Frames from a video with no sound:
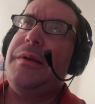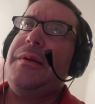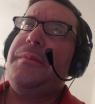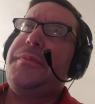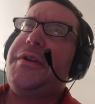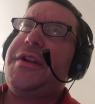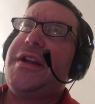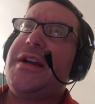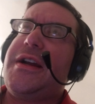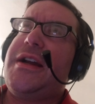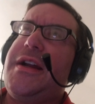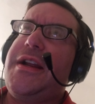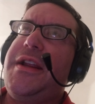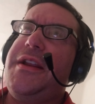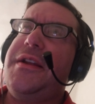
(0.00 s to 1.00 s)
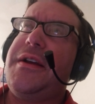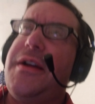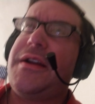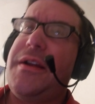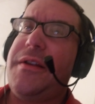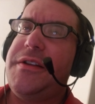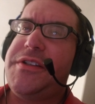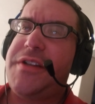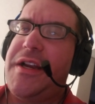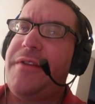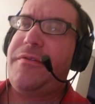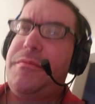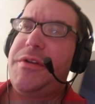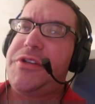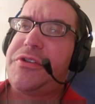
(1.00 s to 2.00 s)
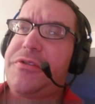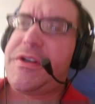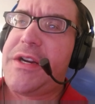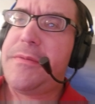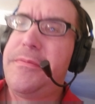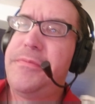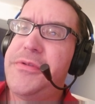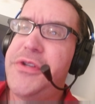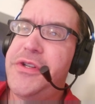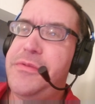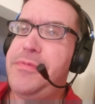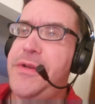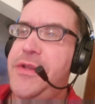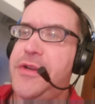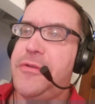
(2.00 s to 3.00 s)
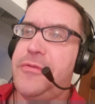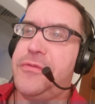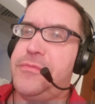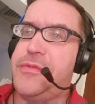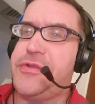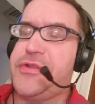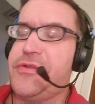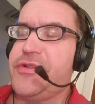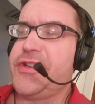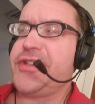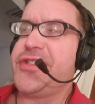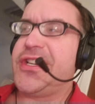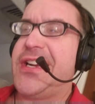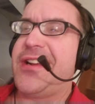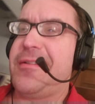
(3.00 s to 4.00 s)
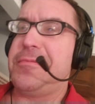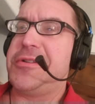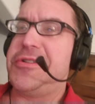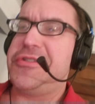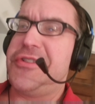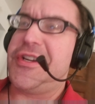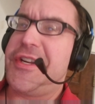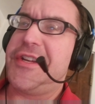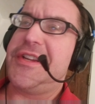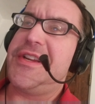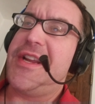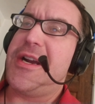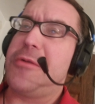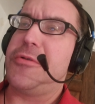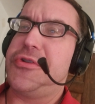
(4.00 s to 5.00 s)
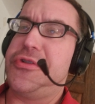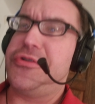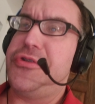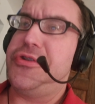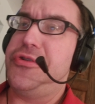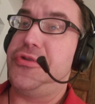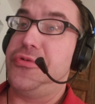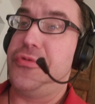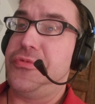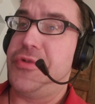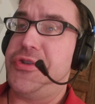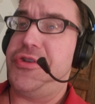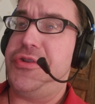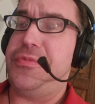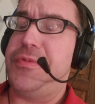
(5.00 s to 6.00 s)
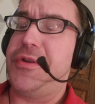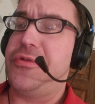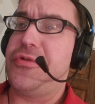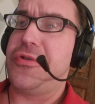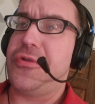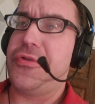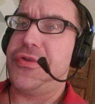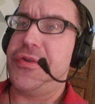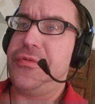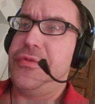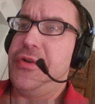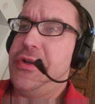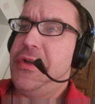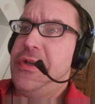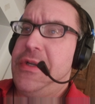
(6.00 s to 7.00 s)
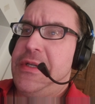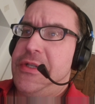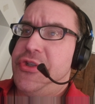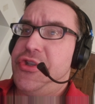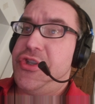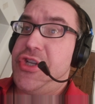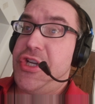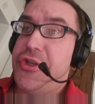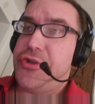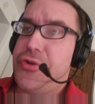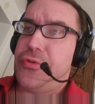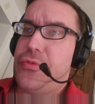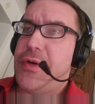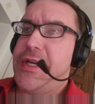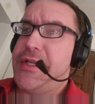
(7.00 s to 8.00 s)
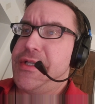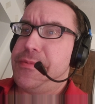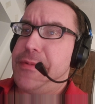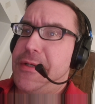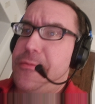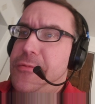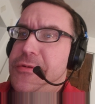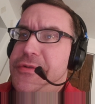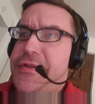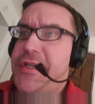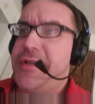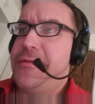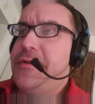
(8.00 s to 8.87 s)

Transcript: but yeah, I uh, it's kind of a mystery. I, she's been there almost as long as I have, but she's not getting the hours, and she's doing what she's been told, and she's changing her ways. But we'll see,